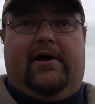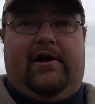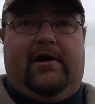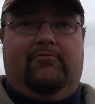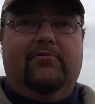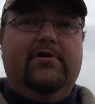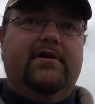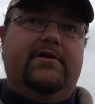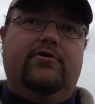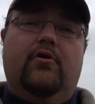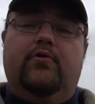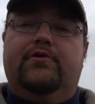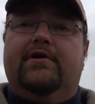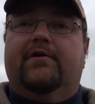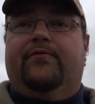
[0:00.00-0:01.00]
Really no
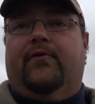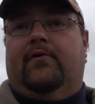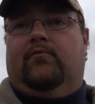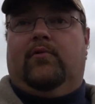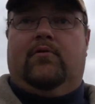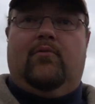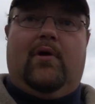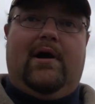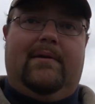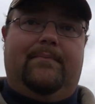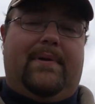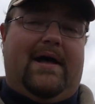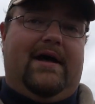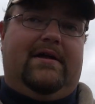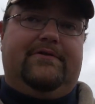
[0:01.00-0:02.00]
different when we're on
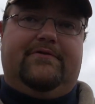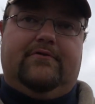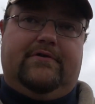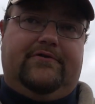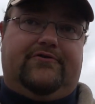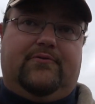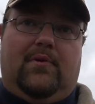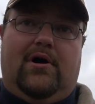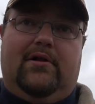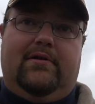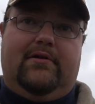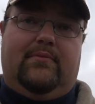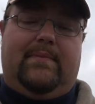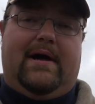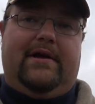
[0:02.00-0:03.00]
ponds or these small
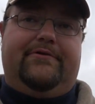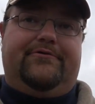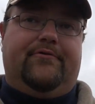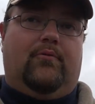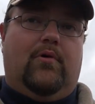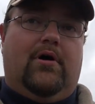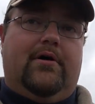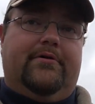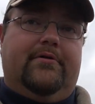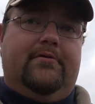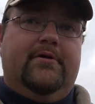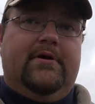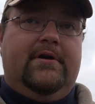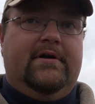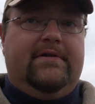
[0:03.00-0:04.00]
little bodies of water
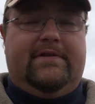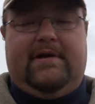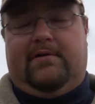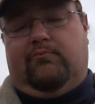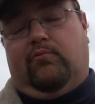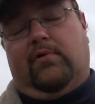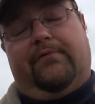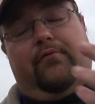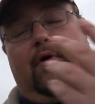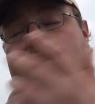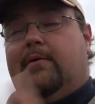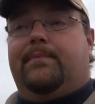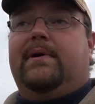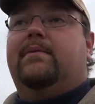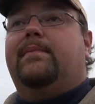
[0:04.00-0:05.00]
than if we're on a
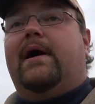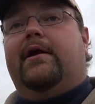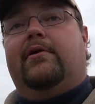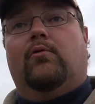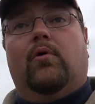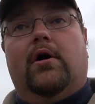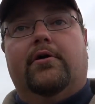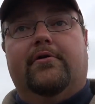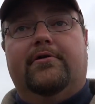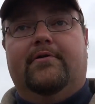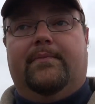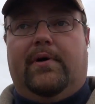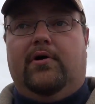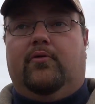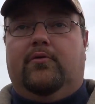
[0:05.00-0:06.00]
big body of water in the
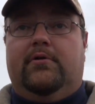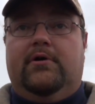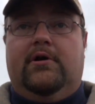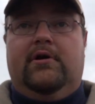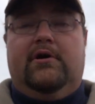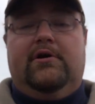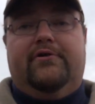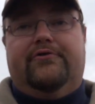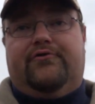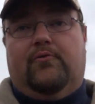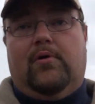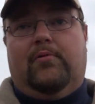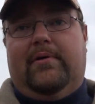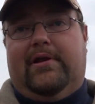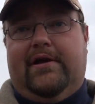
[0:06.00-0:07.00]
boat. So
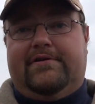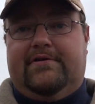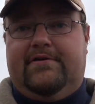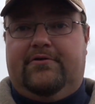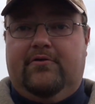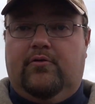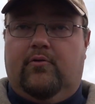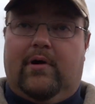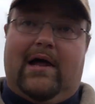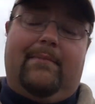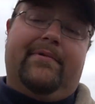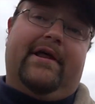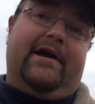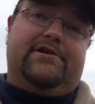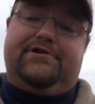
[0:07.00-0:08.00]
what we like to do, what I'm
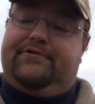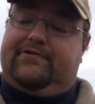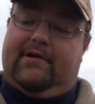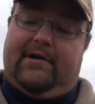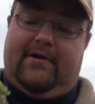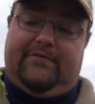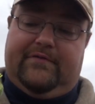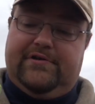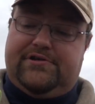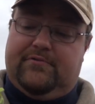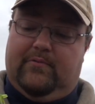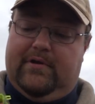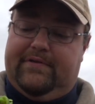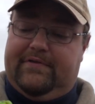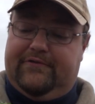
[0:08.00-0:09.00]
gonna actually start out fishing
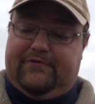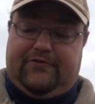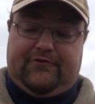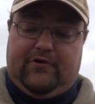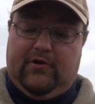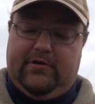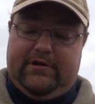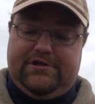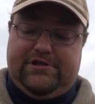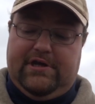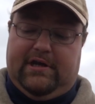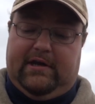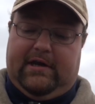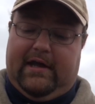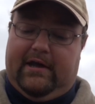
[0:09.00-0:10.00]
with is a skirted
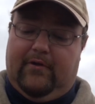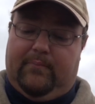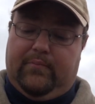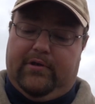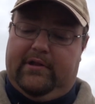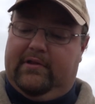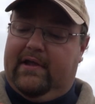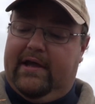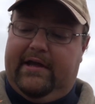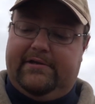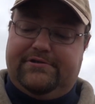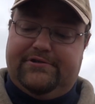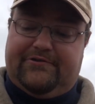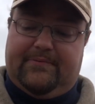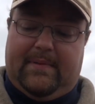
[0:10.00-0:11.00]
jig. I go pretty light,
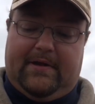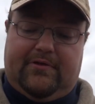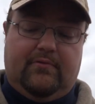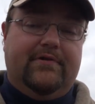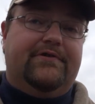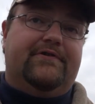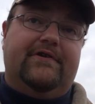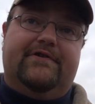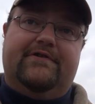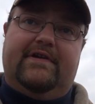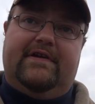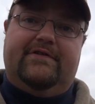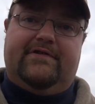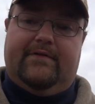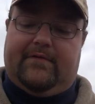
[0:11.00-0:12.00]
just about
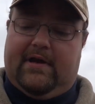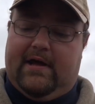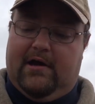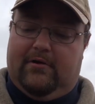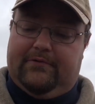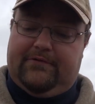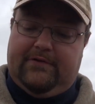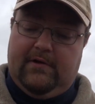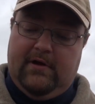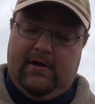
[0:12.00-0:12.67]
3/16 of an ounce.